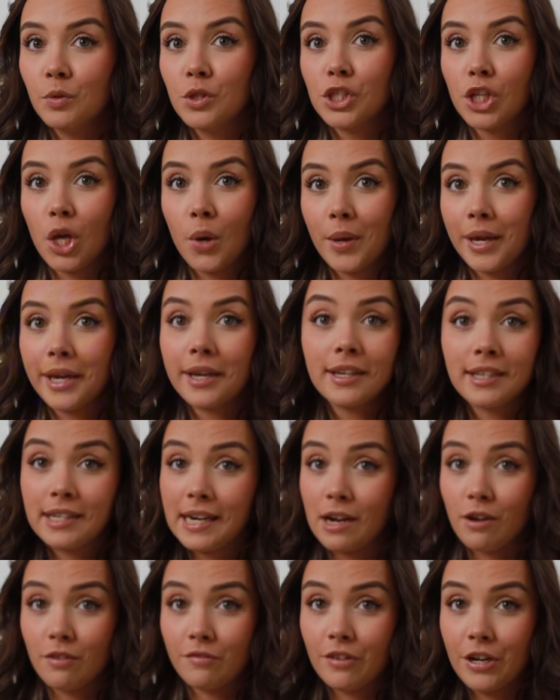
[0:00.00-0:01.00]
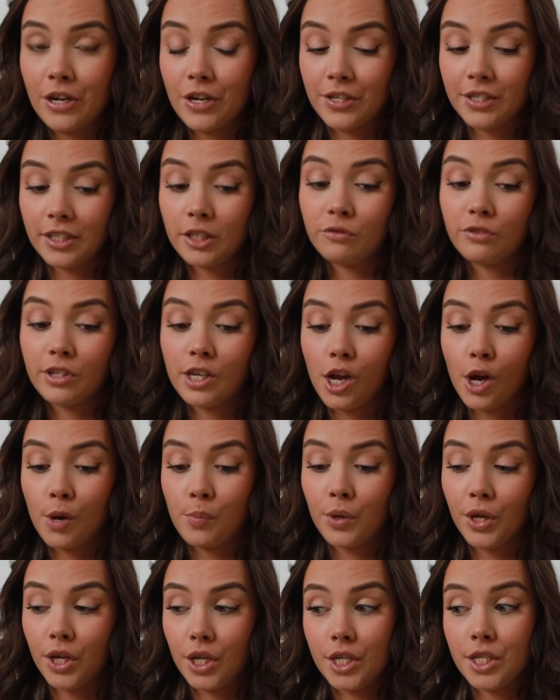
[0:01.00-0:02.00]
was going in and out of focus this video
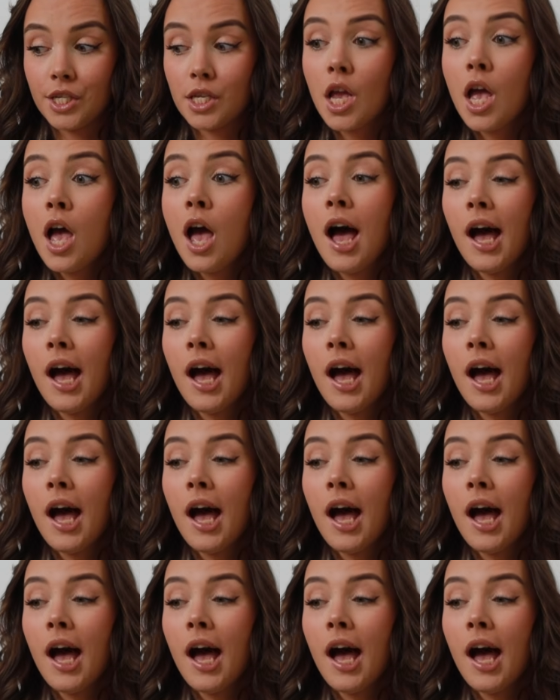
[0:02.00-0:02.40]
because